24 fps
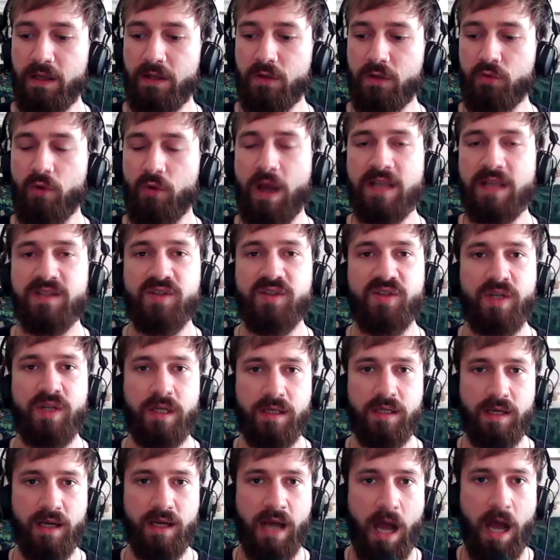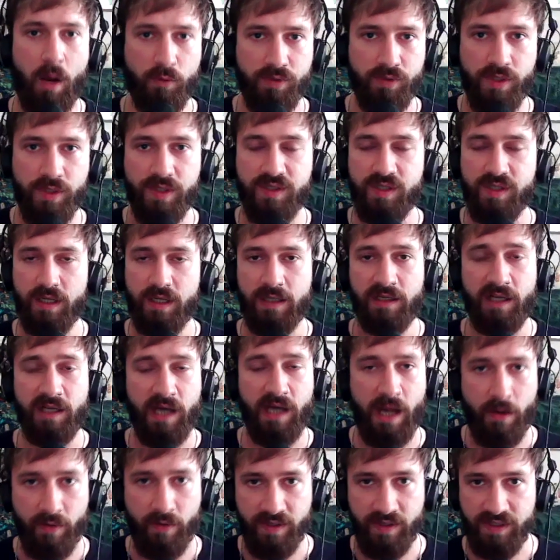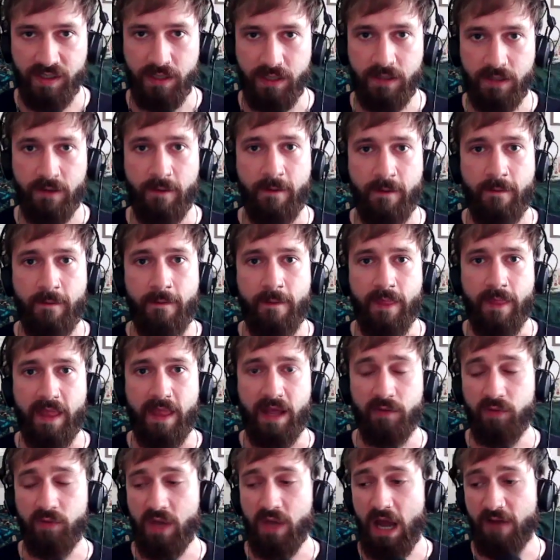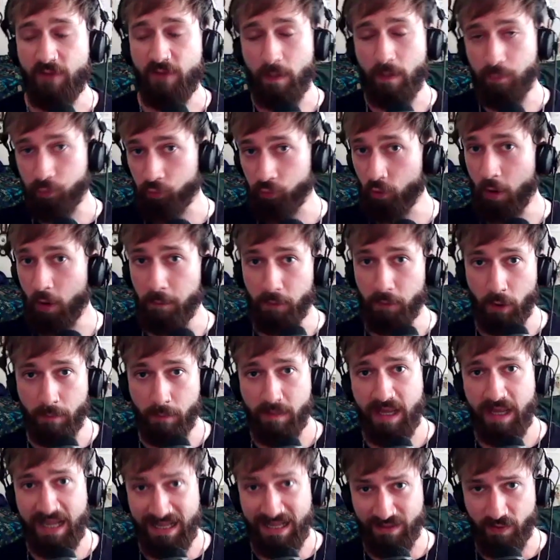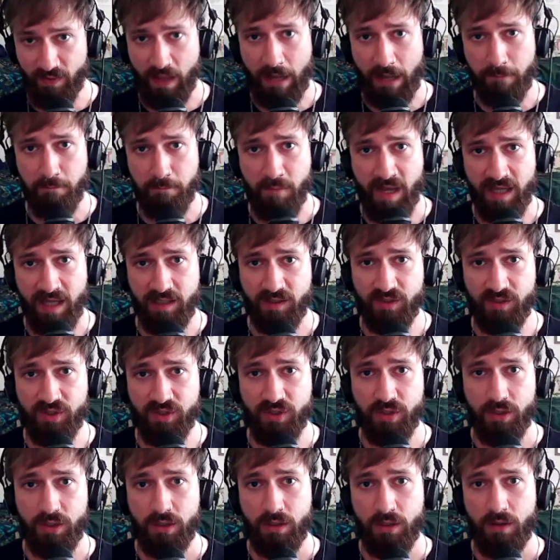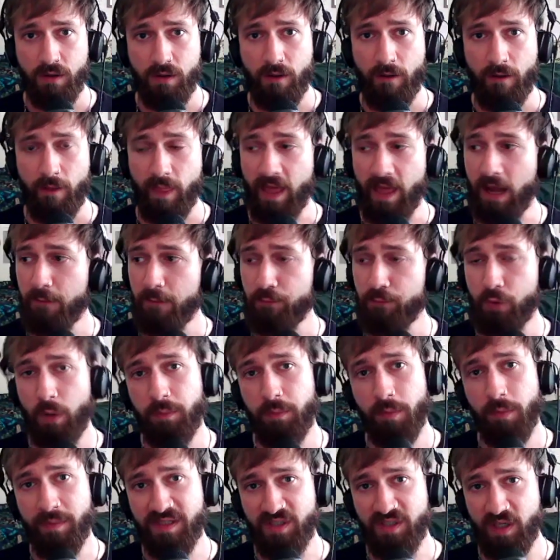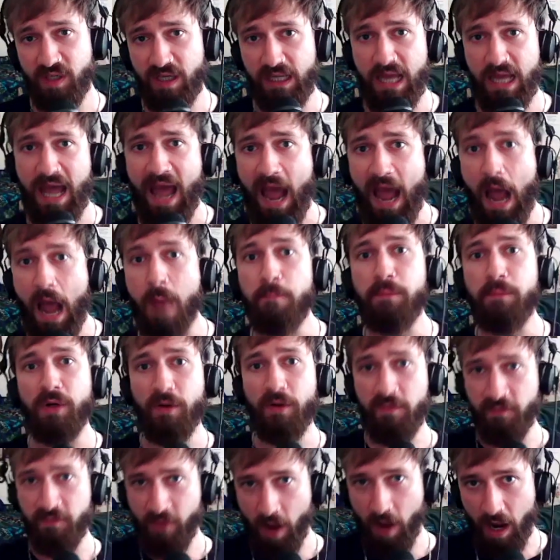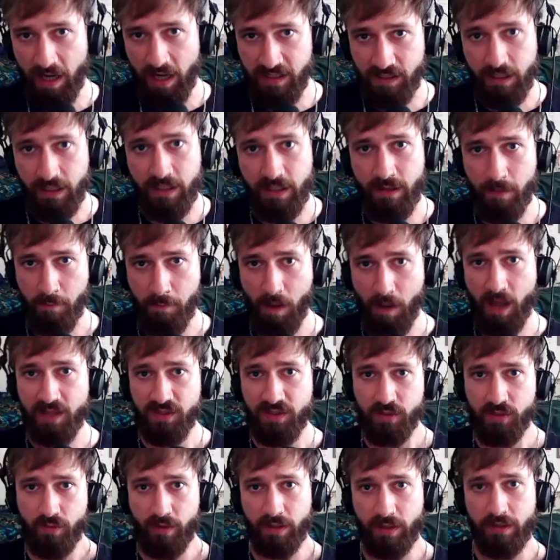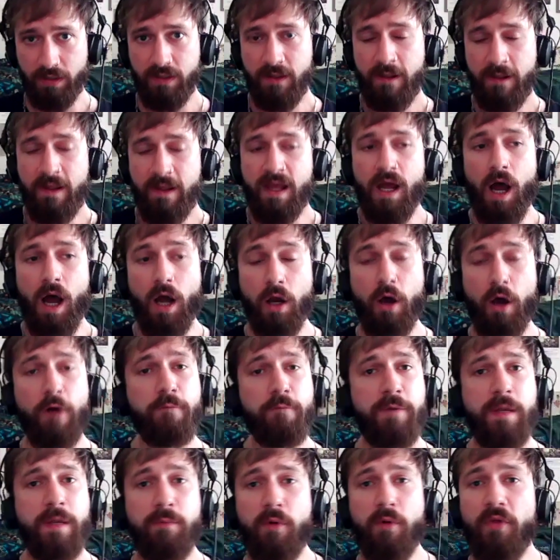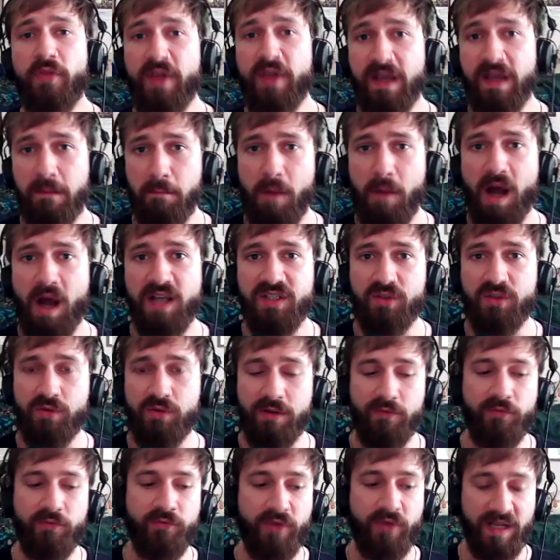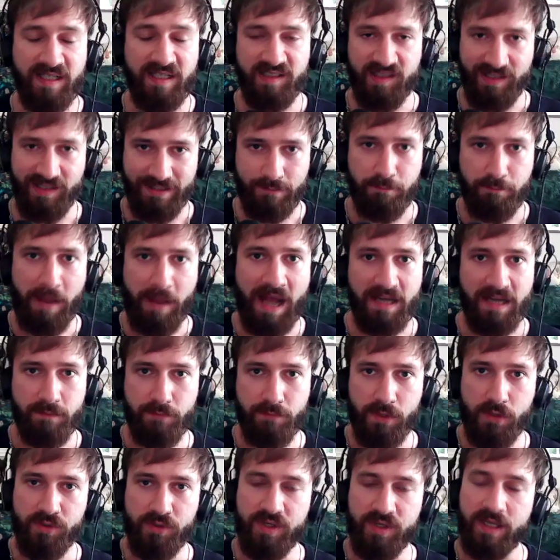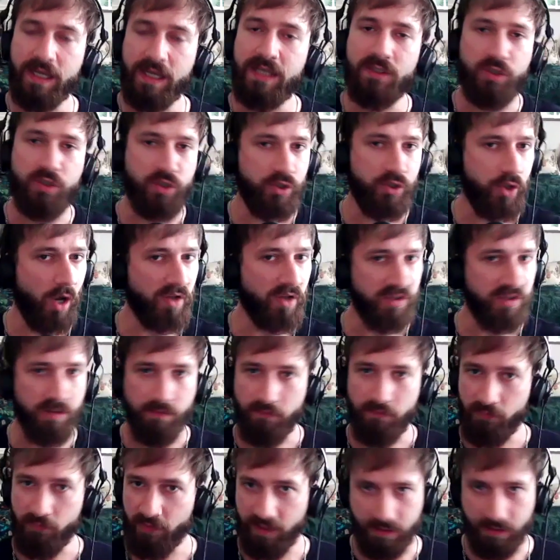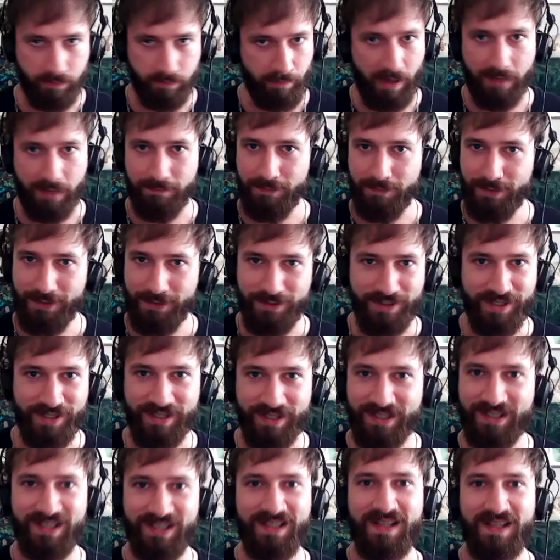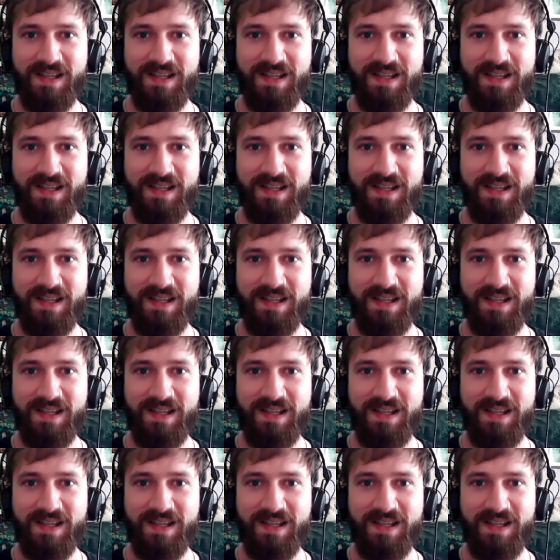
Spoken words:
grants it loudness and clarity. If you have a problem in that mix, that problem is going to get amplified in the mastering. A lot of people think mastering fixes bad music. It doesn't fix bad music.